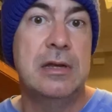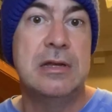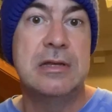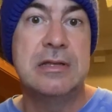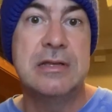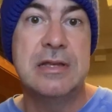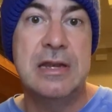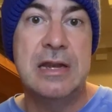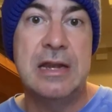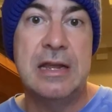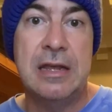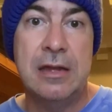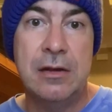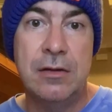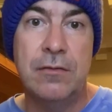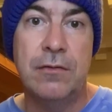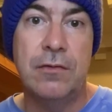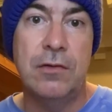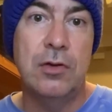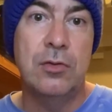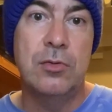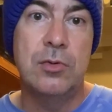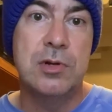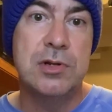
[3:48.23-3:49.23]
It is an
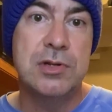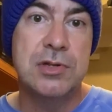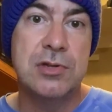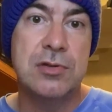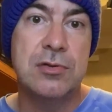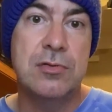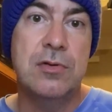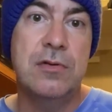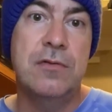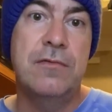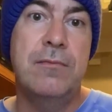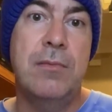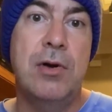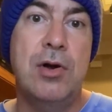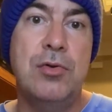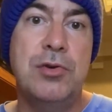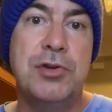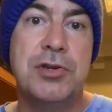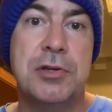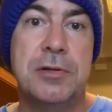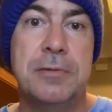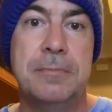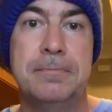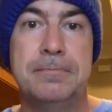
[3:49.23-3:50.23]
influencer of
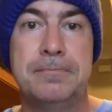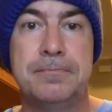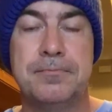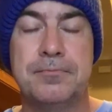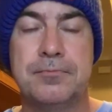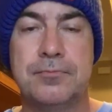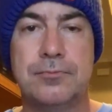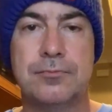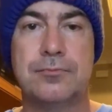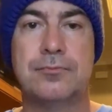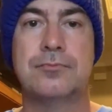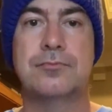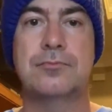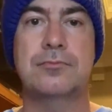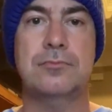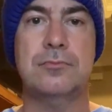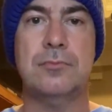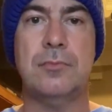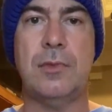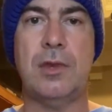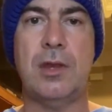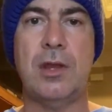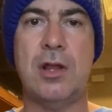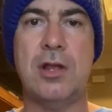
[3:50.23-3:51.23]
motion.
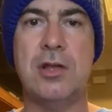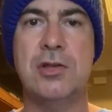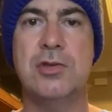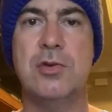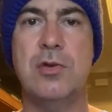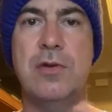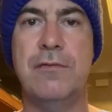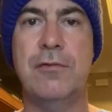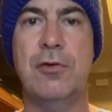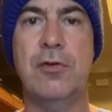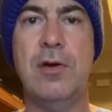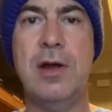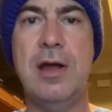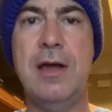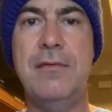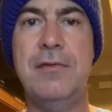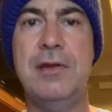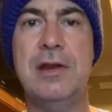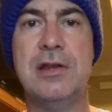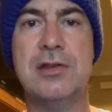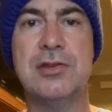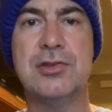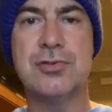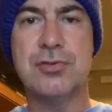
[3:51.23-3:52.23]
So if
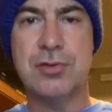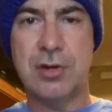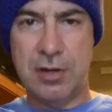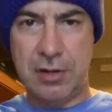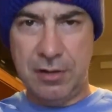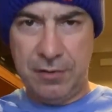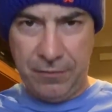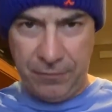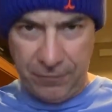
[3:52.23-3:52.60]
gravity is trying to